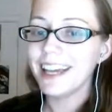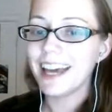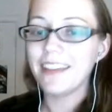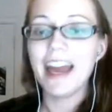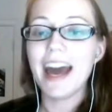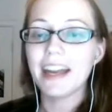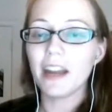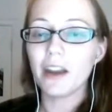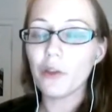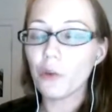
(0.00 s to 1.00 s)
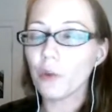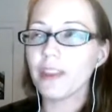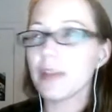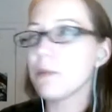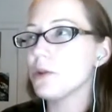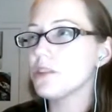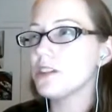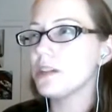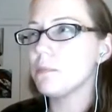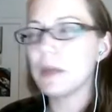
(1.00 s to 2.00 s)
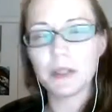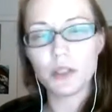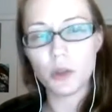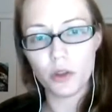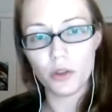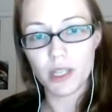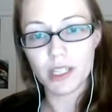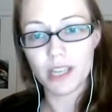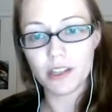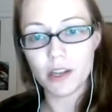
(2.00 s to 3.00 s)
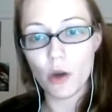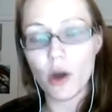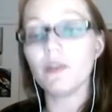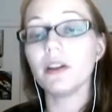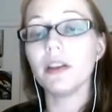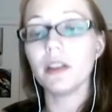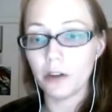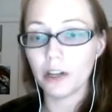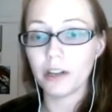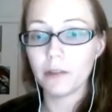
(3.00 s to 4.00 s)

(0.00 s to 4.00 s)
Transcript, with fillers: And they had another one that they posted maybe 2 or 3 days ago of another